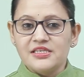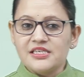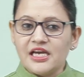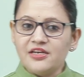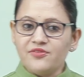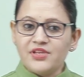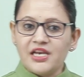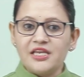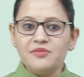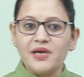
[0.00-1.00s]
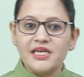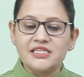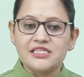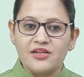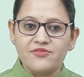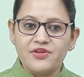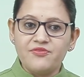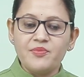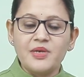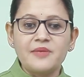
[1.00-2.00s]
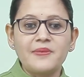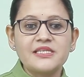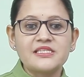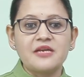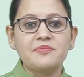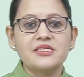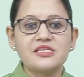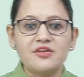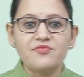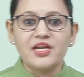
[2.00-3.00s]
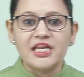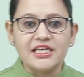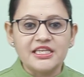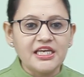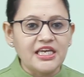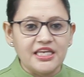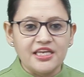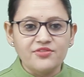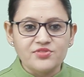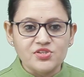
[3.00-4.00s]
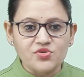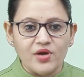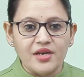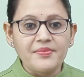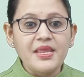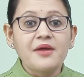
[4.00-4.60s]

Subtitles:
Side of the length by itself. If we multiply side by side, we will get the area of the square.